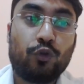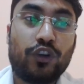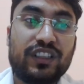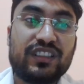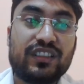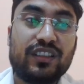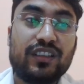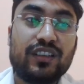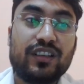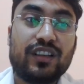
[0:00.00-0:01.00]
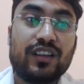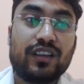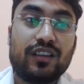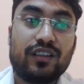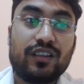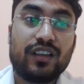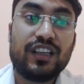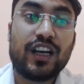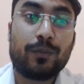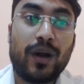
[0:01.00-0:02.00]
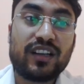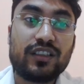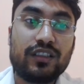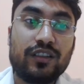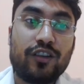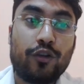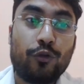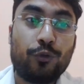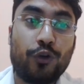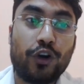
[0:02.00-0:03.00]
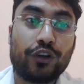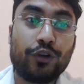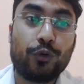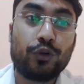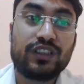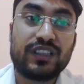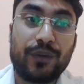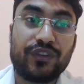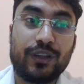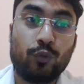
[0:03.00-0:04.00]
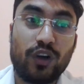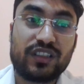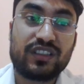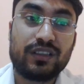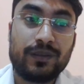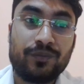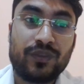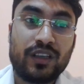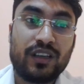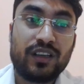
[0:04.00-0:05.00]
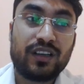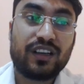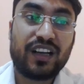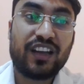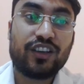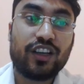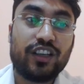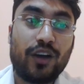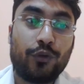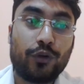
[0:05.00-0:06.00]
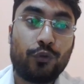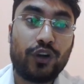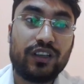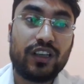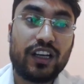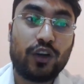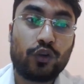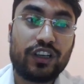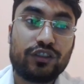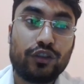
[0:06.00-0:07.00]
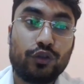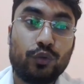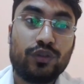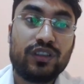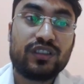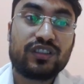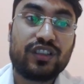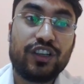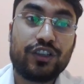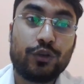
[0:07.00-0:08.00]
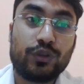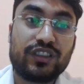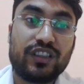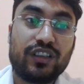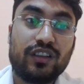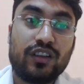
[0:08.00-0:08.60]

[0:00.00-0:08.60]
Funds earmarked for road safety works. Criteria for fund allocation to state roads